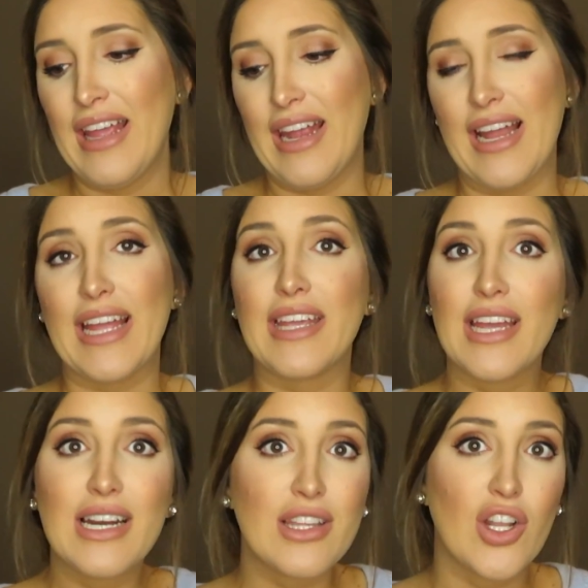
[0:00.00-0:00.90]
And I can
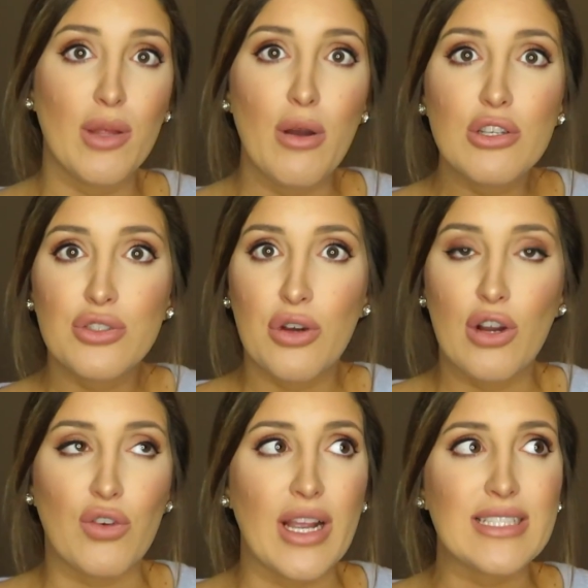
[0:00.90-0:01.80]
get a little emotional
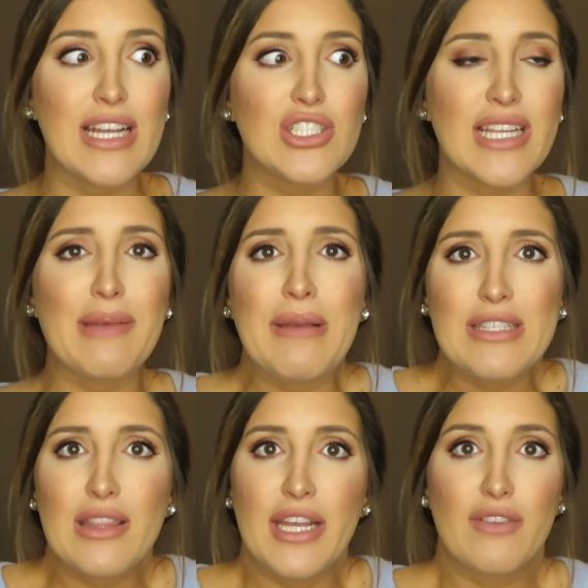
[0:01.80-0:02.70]
over it, because it
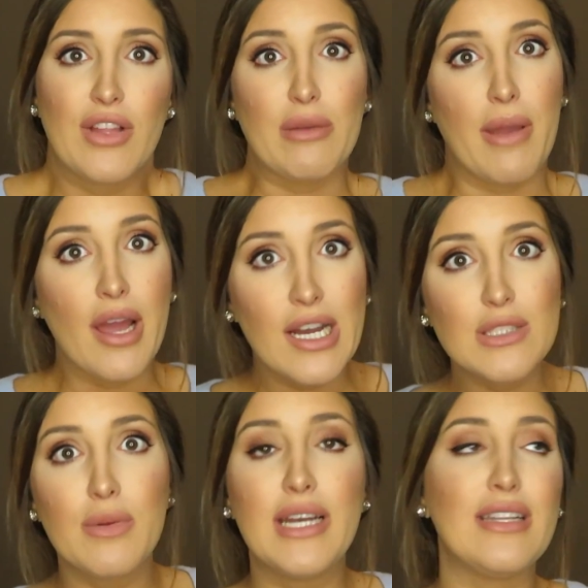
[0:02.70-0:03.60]
makes me think of like my
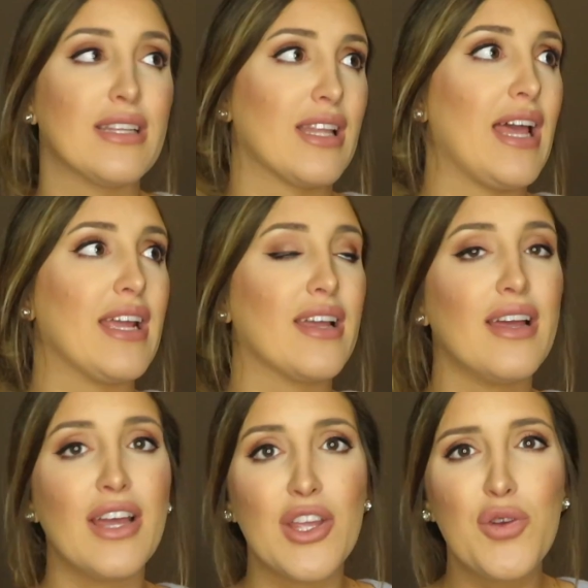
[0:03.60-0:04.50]
husband, and like,
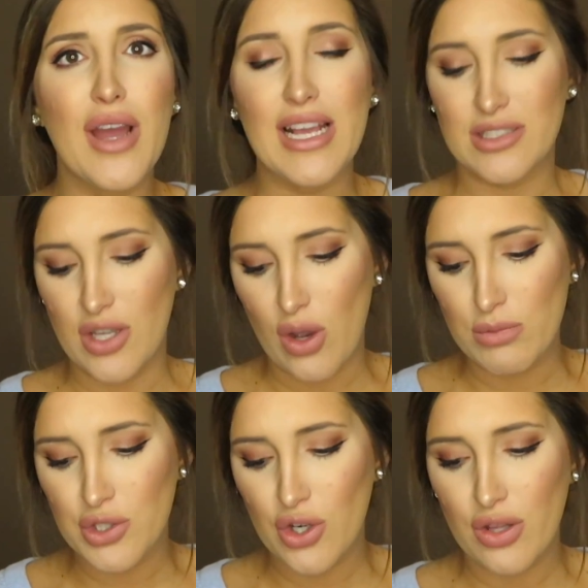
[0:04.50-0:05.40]
you guys know,
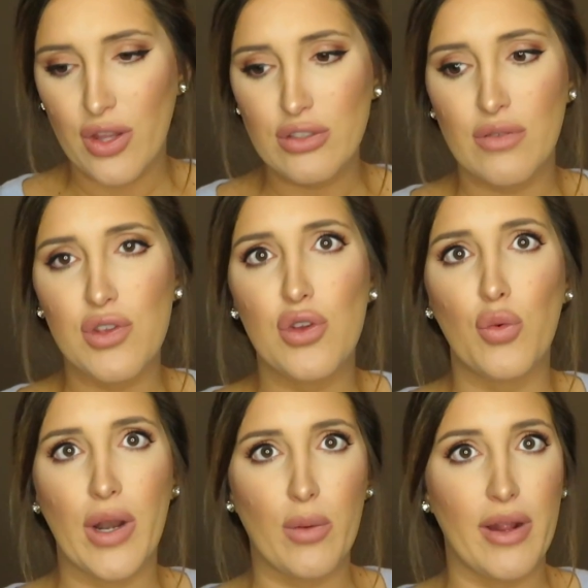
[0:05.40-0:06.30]
I'm sure those of you
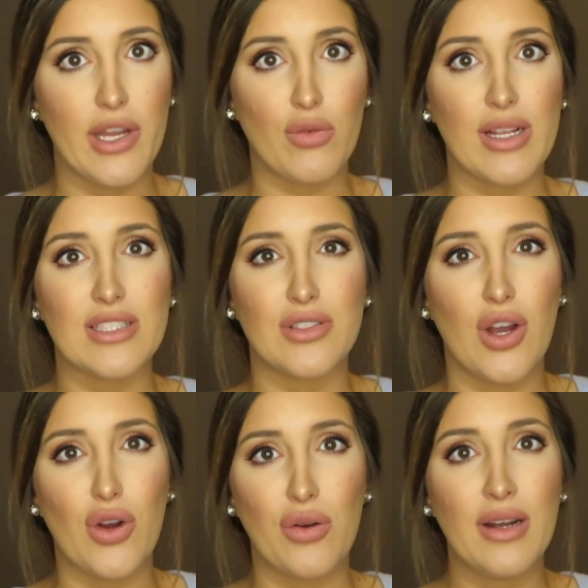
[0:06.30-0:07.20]
who wear wedding rings
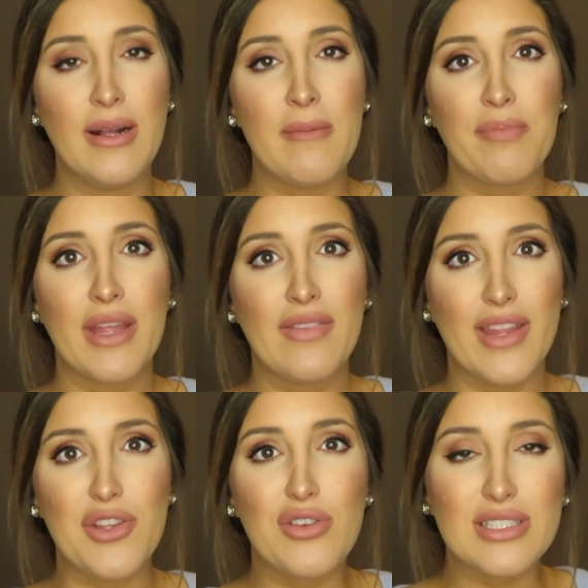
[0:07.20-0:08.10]
know
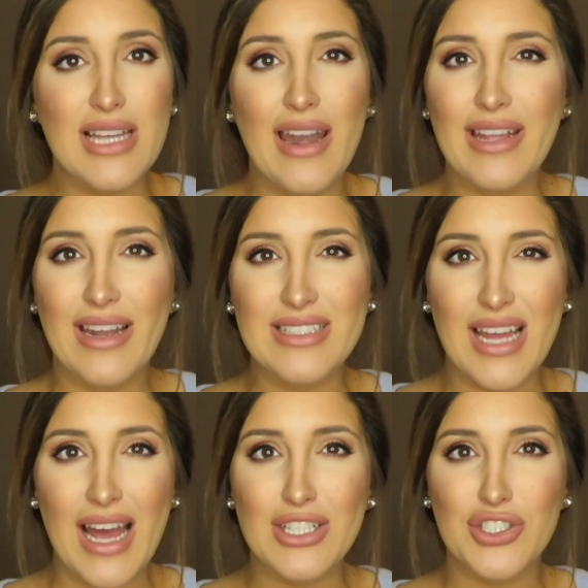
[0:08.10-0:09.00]
that you just kind of get
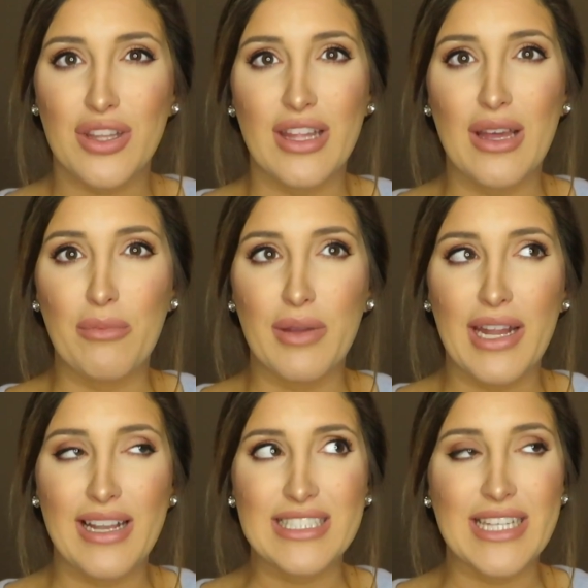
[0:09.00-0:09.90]
attached to them,
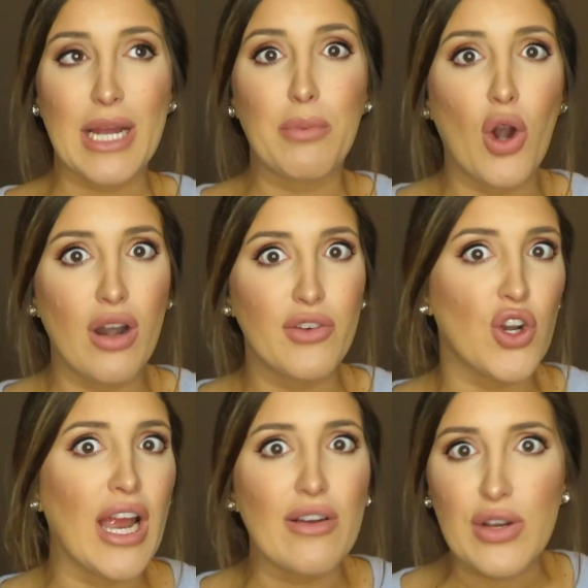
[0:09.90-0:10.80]
and it's like a part of
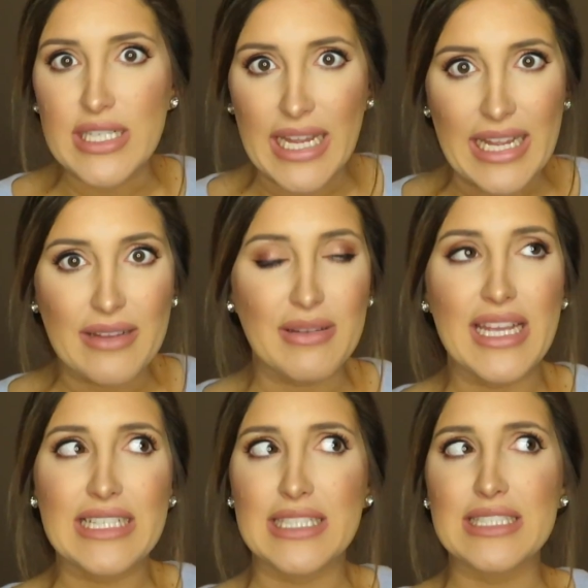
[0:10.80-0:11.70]
your everyday
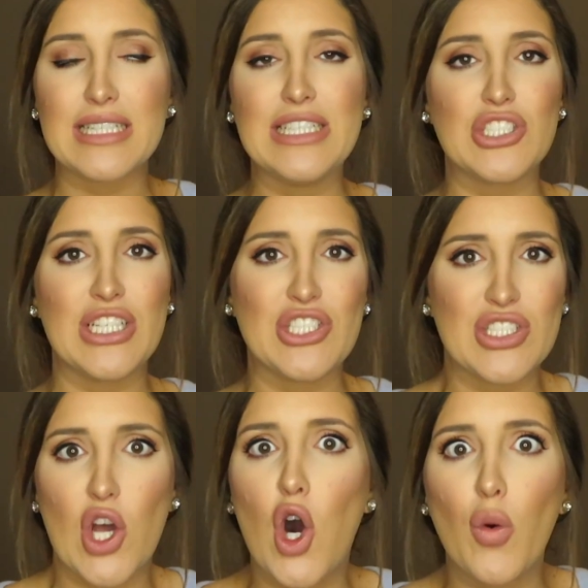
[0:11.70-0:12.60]
existence. It's
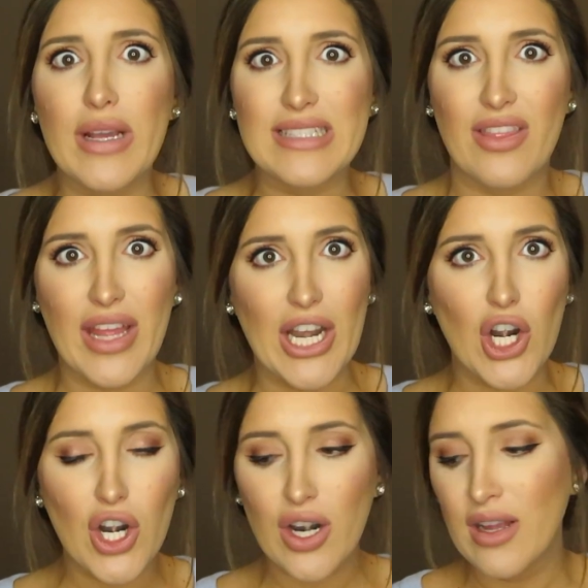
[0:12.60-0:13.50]
just always
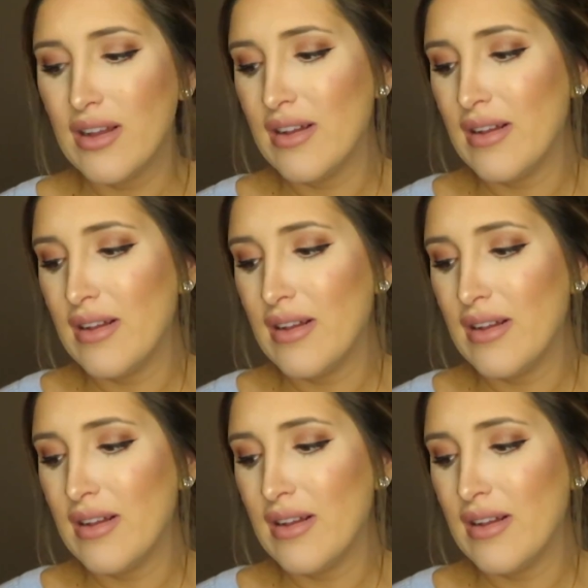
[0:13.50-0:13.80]
there.